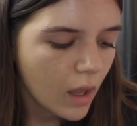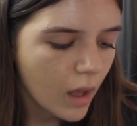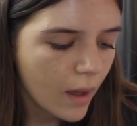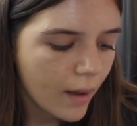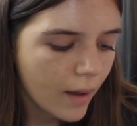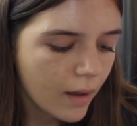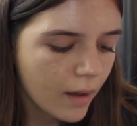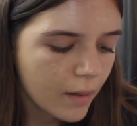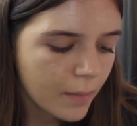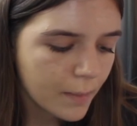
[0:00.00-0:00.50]

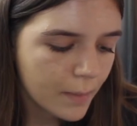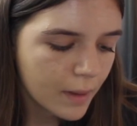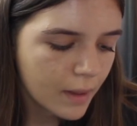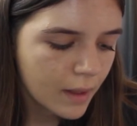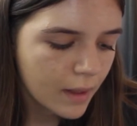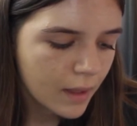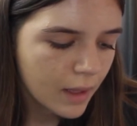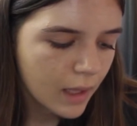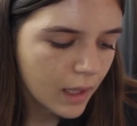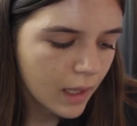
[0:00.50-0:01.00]
But
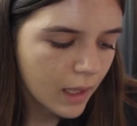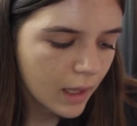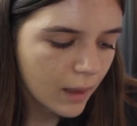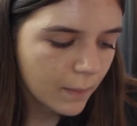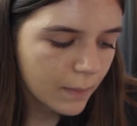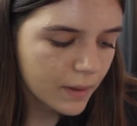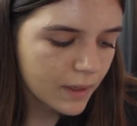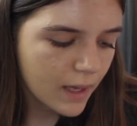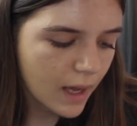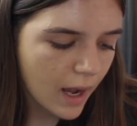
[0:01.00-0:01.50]

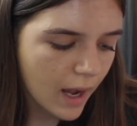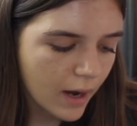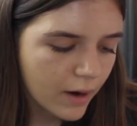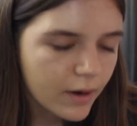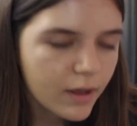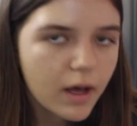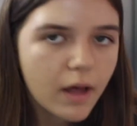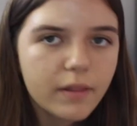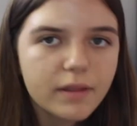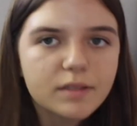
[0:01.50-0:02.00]
yeah, I
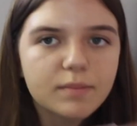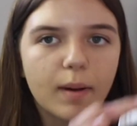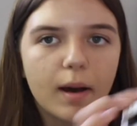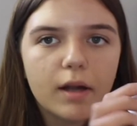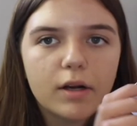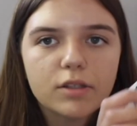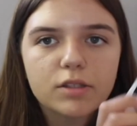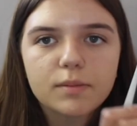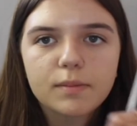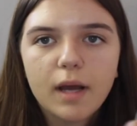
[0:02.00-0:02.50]
already got this
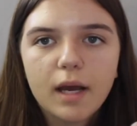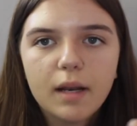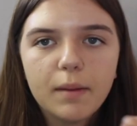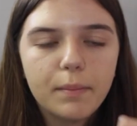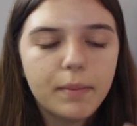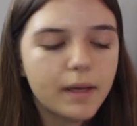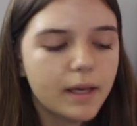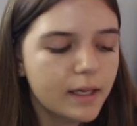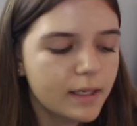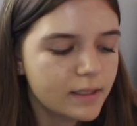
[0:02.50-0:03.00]
powder, so I'm kind
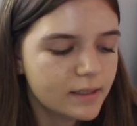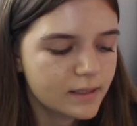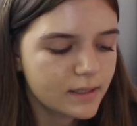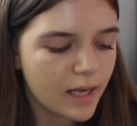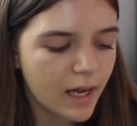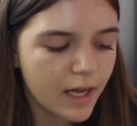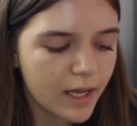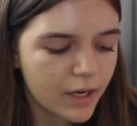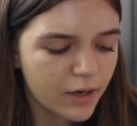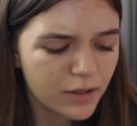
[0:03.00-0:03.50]
of
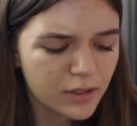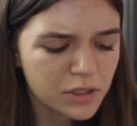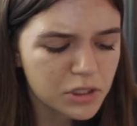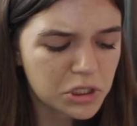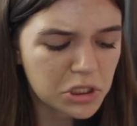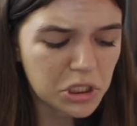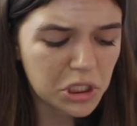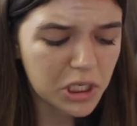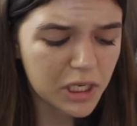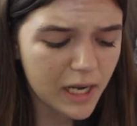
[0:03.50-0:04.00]
pissed. I hear it's
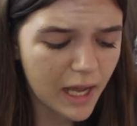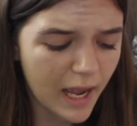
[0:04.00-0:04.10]
good.